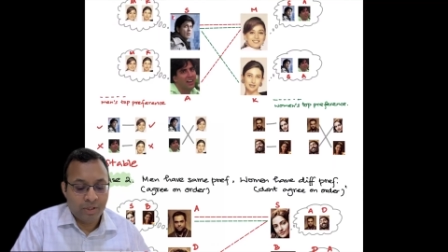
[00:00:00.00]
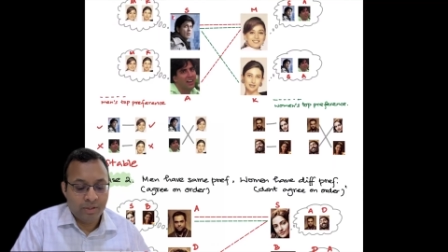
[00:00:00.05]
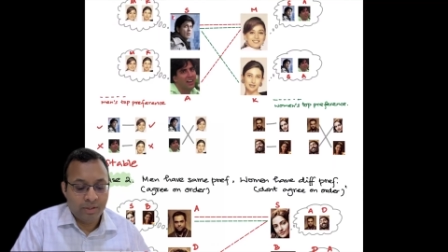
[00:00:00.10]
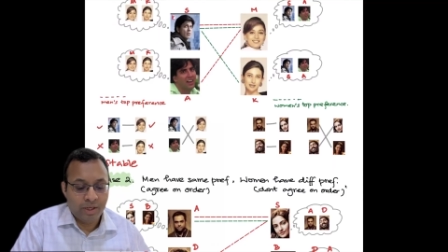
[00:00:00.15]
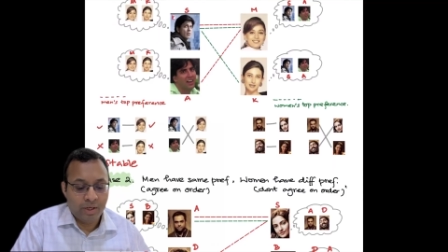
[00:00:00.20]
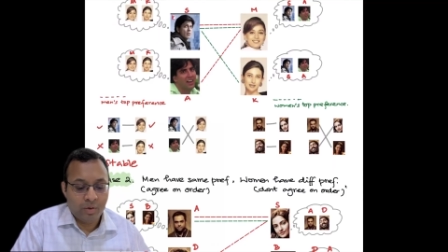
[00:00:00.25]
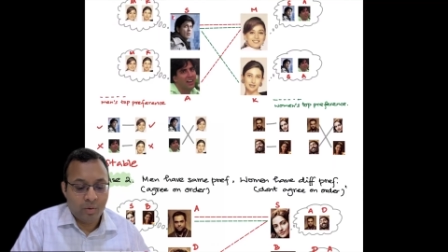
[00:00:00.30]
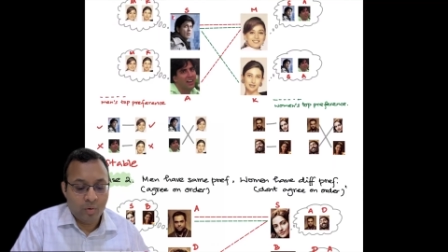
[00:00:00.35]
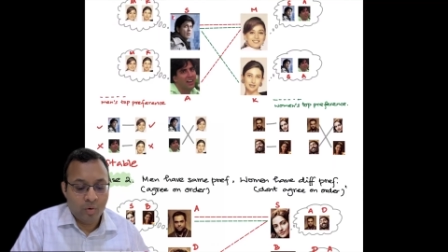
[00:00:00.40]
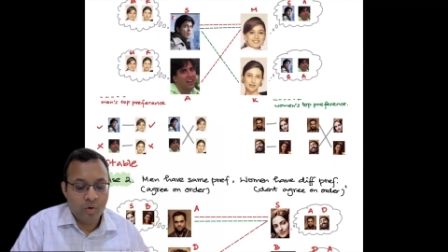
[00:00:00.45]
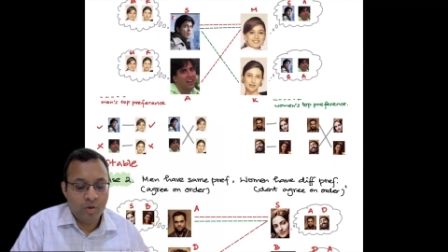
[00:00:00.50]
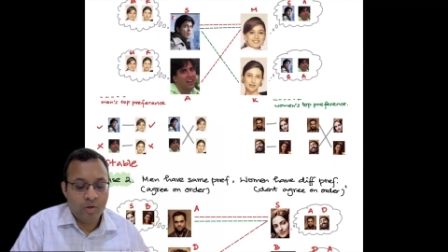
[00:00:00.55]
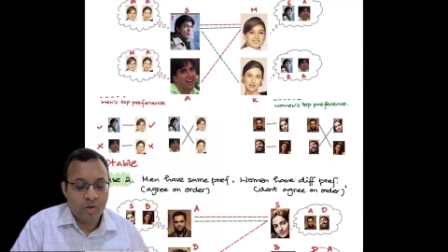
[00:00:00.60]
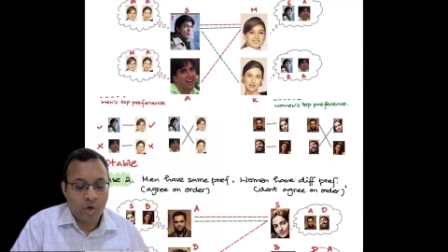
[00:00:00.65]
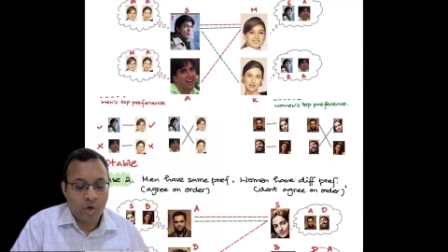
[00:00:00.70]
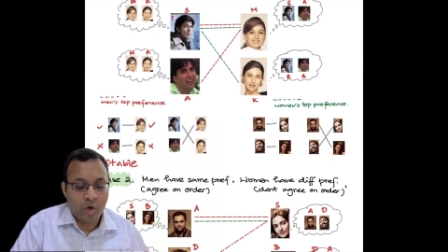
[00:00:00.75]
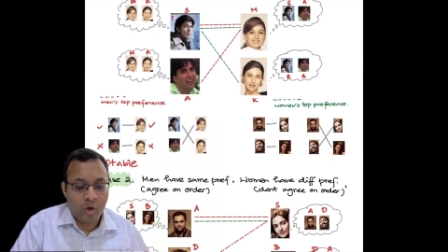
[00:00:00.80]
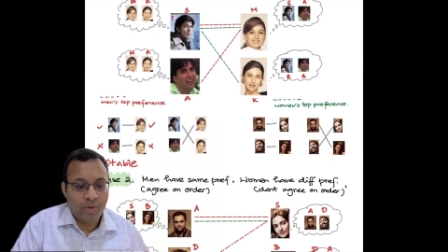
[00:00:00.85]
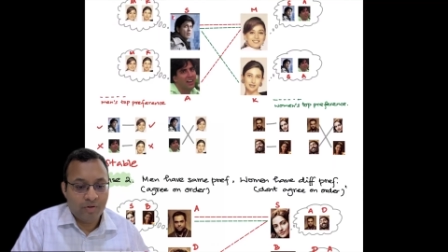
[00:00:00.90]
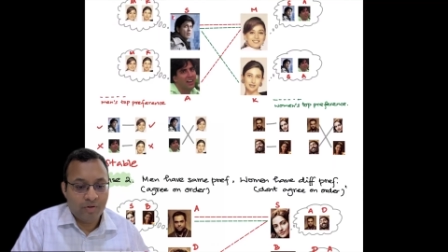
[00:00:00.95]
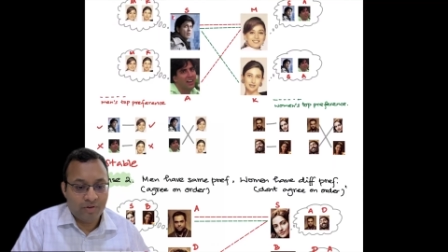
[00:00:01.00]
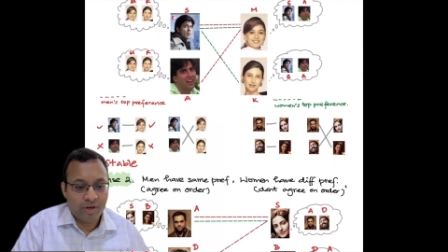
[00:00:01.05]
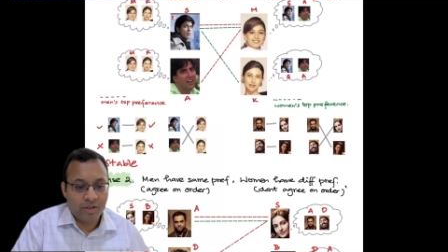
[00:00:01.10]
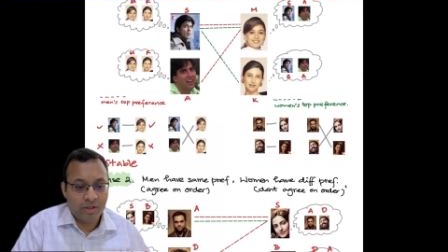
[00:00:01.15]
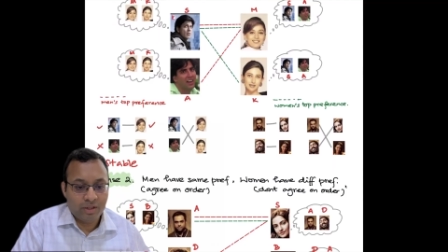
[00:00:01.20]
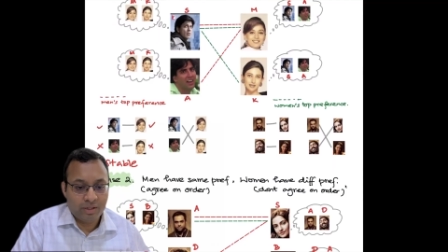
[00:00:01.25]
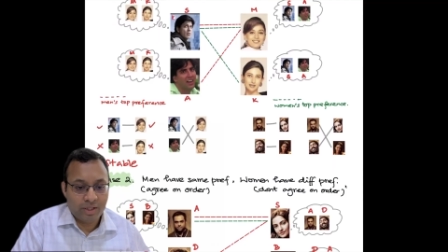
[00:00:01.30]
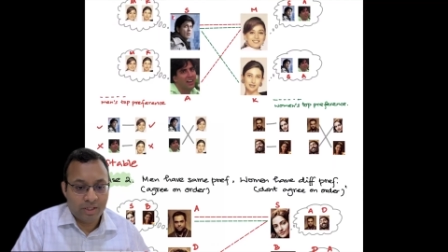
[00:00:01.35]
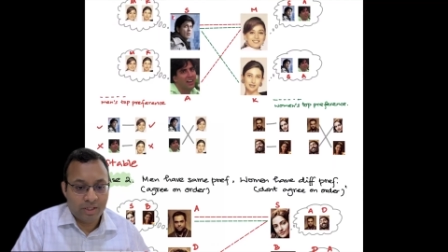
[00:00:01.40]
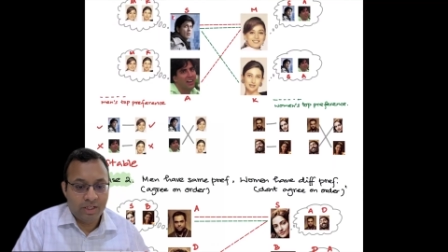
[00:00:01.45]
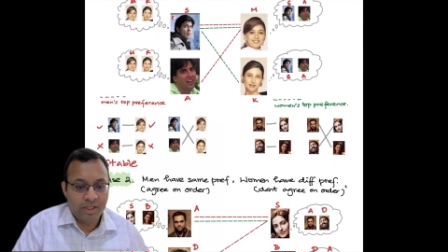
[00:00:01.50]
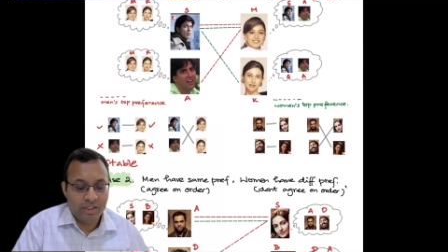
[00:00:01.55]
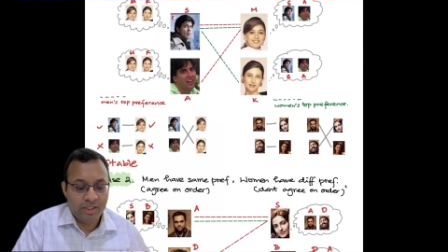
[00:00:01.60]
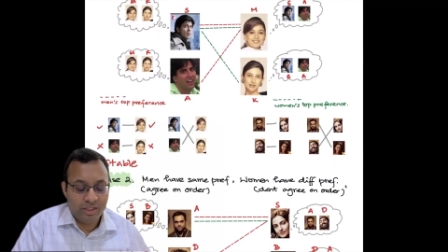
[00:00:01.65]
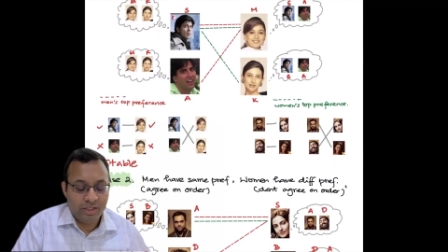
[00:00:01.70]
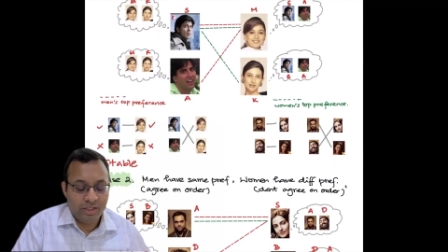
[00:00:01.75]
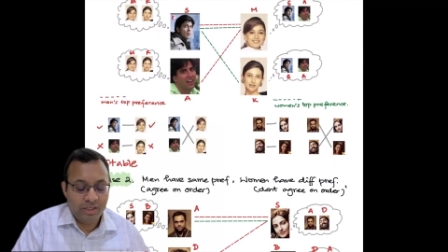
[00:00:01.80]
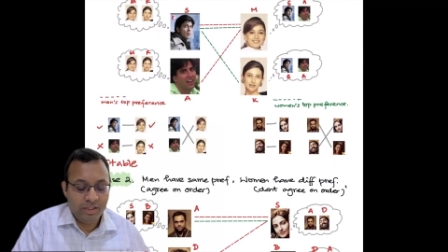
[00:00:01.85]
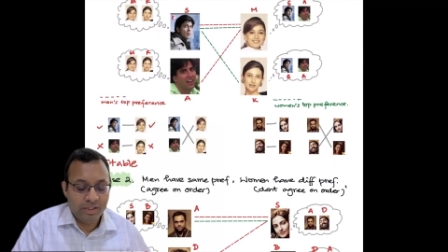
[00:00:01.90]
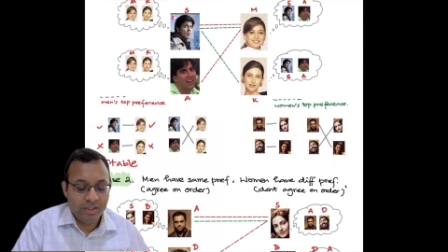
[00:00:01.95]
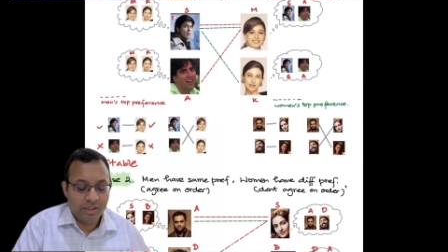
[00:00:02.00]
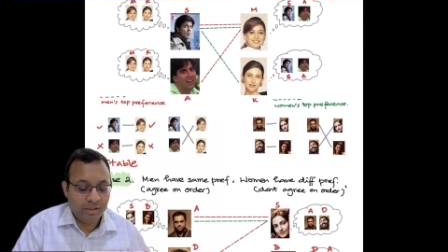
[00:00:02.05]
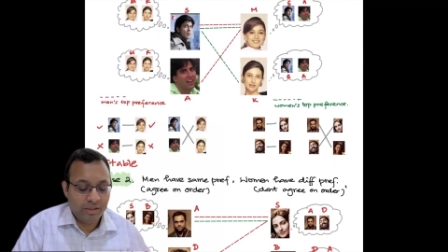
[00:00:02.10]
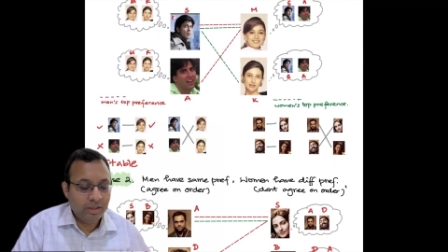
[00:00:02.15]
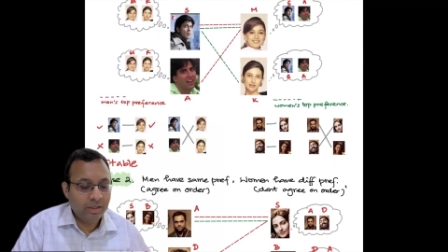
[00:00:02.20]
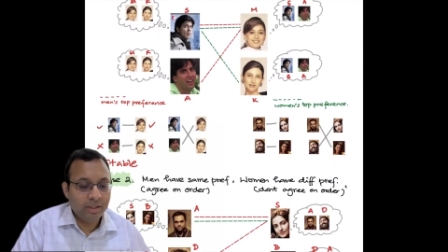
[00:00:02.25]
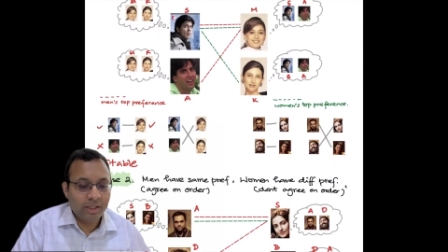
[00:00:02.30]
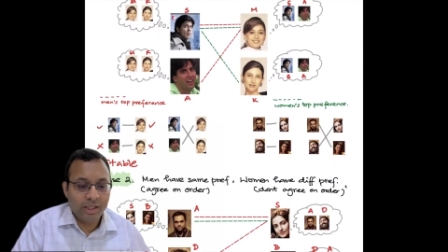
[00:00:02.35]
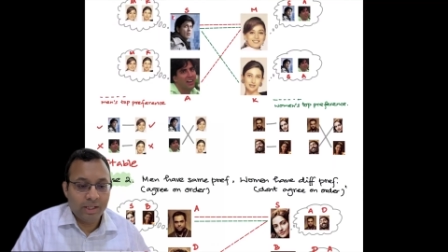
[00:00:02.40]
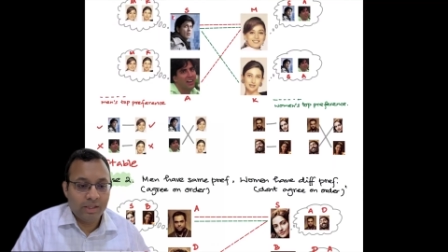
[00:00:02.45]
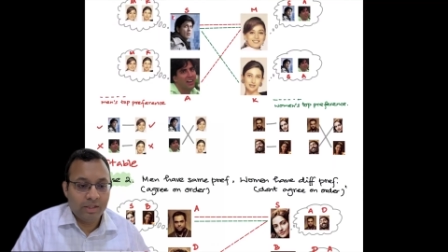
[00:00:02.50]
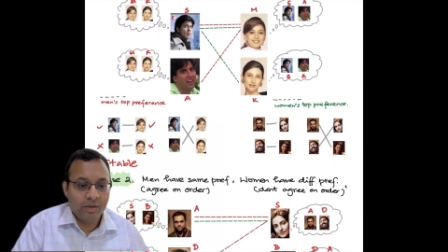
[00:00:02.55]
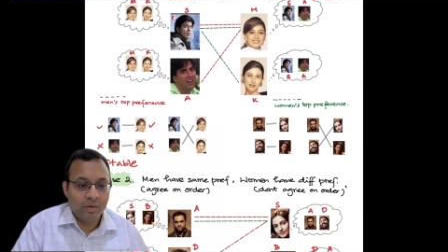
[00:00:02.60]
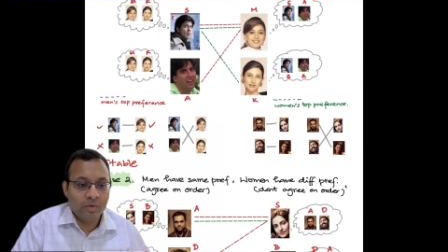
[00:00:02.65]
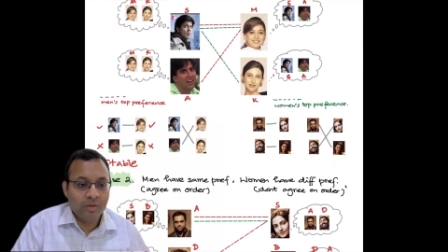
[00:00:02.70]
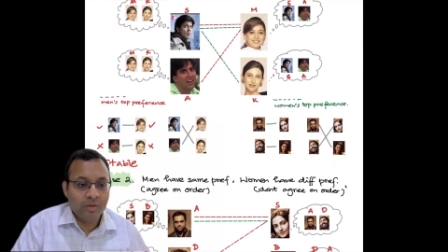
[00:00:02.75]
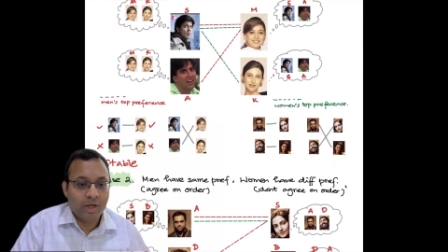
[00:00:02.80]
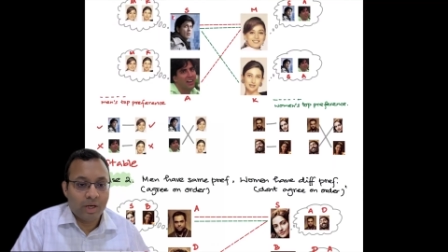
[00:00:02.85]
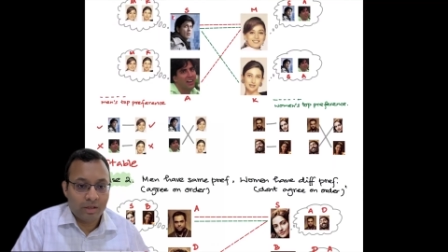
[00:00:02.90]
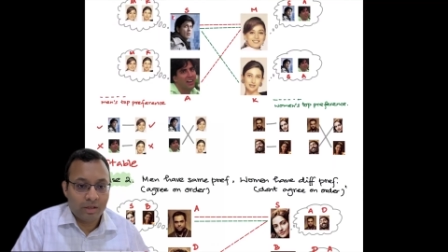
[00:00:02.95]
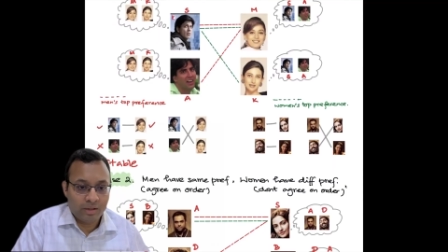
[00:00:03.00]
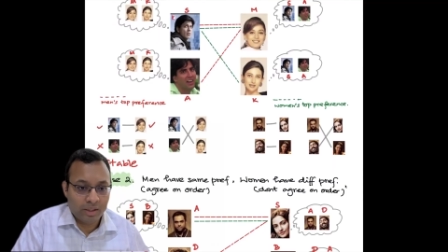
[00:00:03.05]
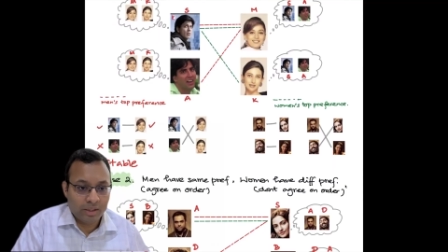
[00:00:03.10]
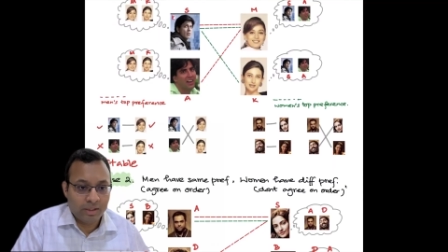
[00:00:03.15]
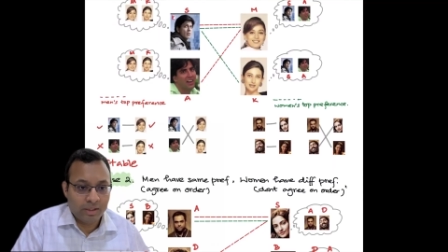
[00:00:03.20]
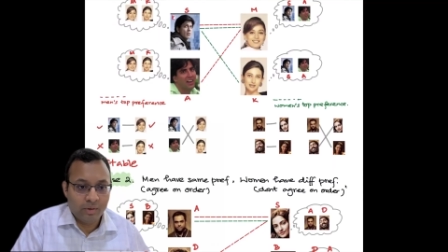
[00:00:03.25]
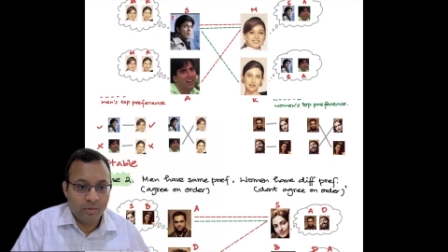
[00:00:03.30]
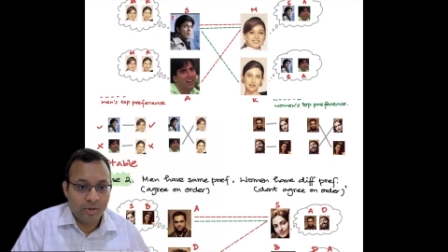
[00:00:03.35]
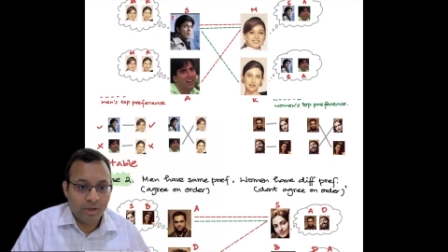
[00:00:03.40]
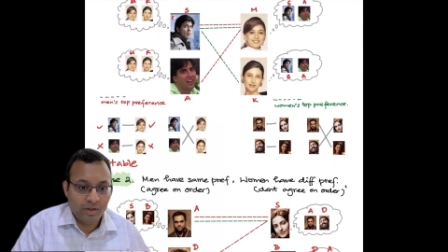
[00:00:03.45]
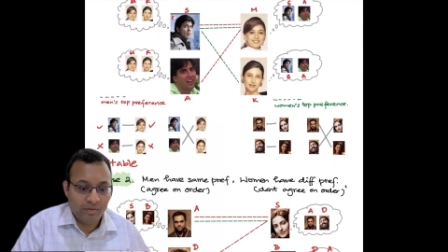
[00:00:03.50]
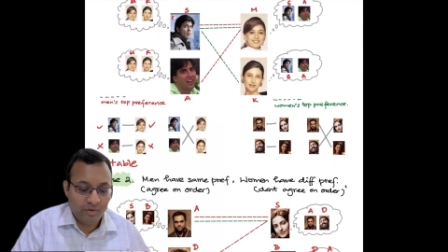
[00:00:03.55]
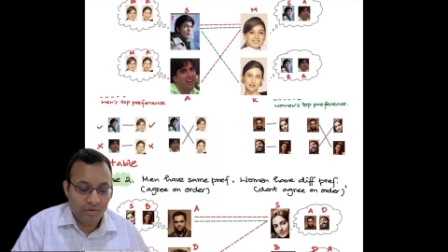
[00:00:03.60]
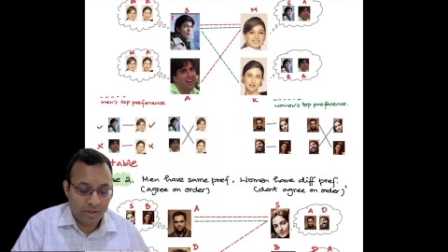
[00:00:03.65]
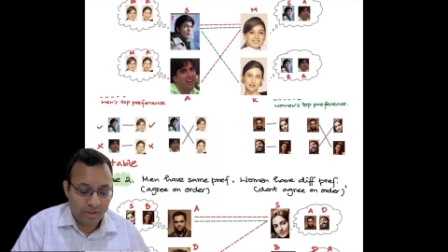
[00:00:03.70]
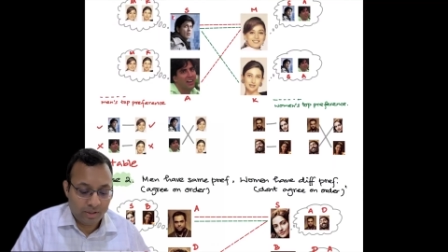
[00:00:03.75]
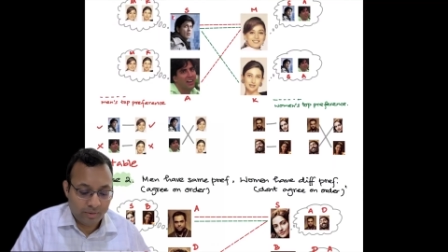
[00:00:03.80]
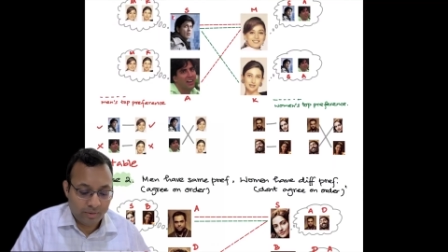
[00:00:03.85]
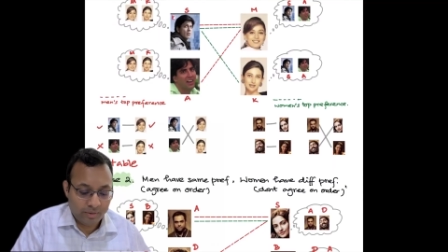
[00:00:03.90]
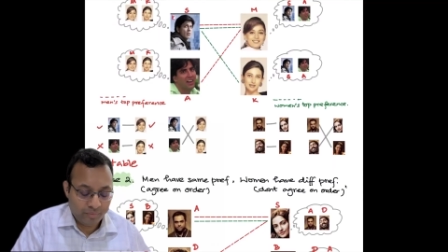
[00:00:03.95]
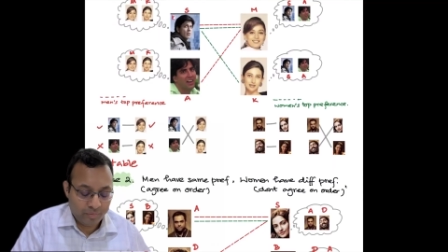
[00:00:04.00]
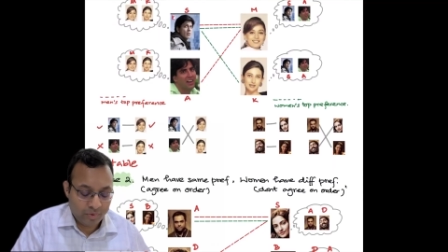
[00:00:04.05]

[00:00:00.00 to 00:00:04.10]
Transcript: their own top preferences at each each other, there is no chance that they will deviate.